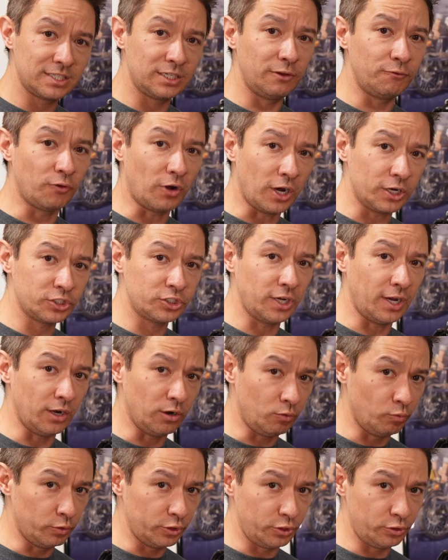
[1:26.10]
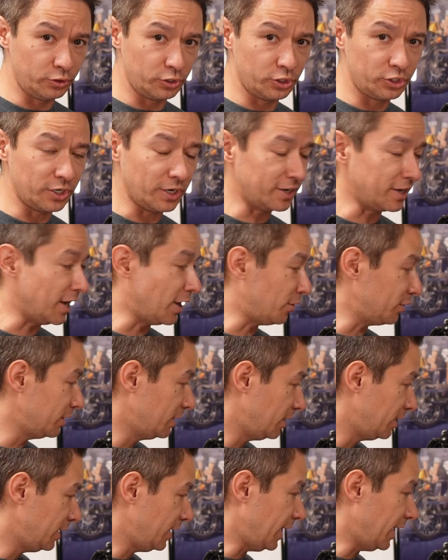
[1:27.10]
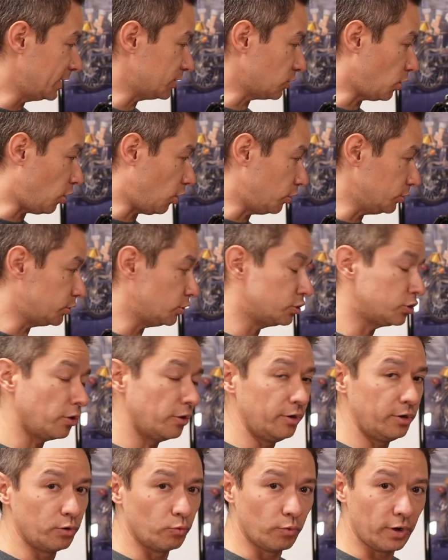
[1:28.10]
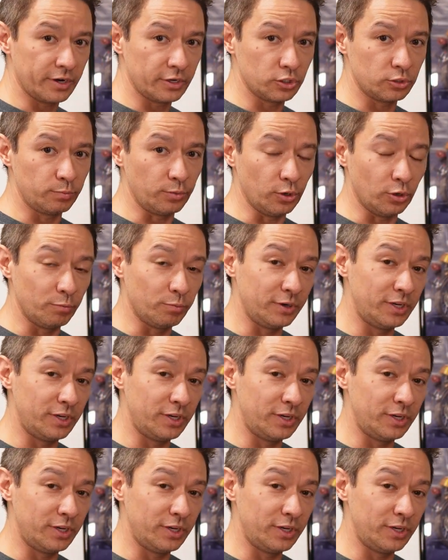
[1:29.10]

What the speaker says: D Fox channel, which you should check out, has also started a Ruckus build, but